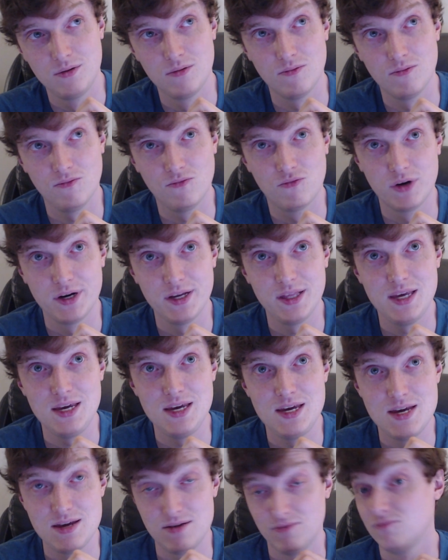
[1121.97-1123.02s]

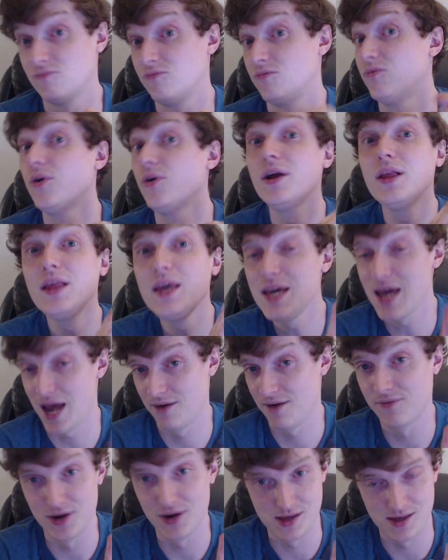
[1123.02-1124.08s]
really
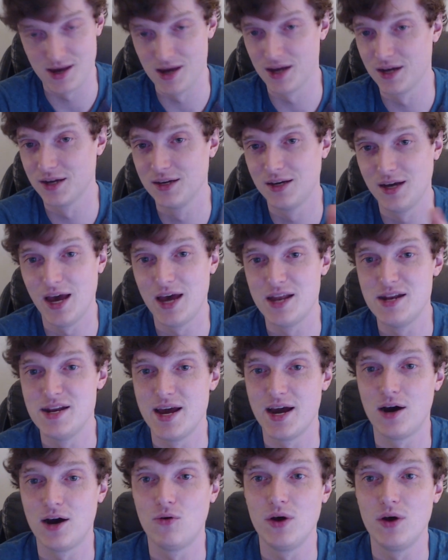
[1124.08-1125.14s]
everything, and
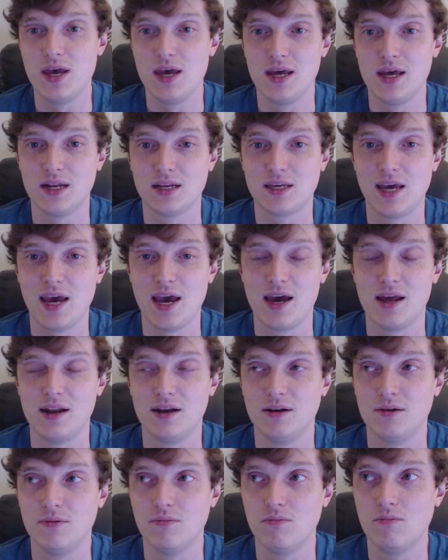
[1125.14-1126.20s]
now it
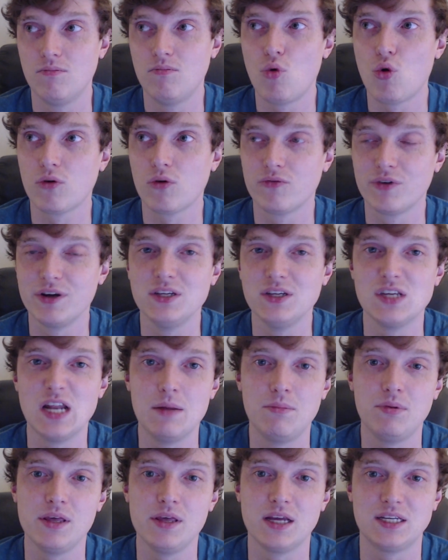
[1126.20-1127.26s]
can more
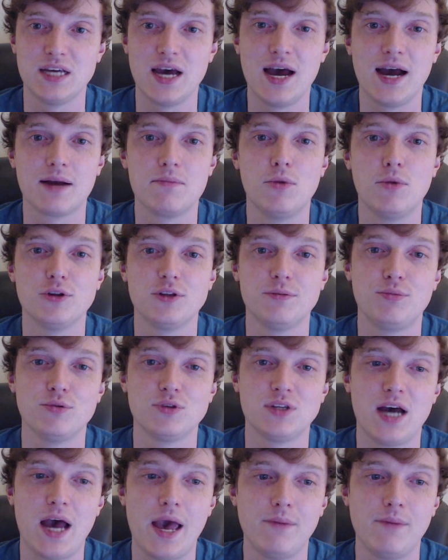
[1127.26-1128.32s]
reasonably attack multiple
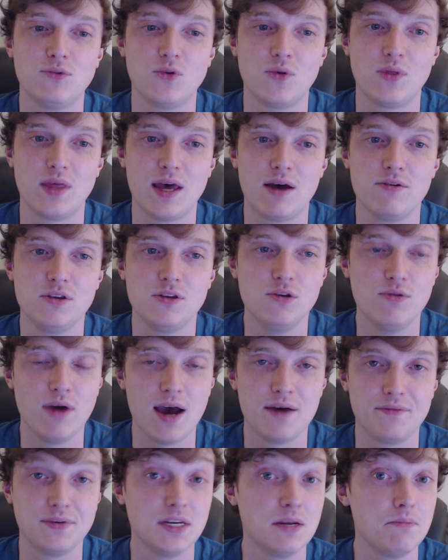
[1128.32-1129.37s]
times without you
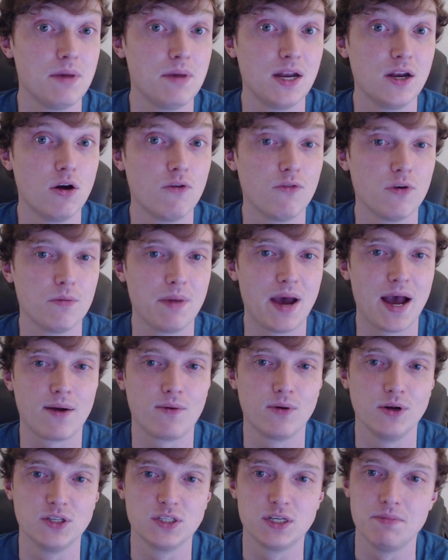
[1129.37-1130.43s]
having to bend over
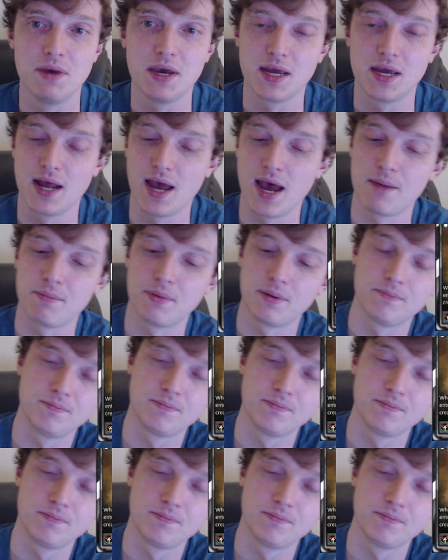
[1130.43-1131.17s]
backwards to make it happen.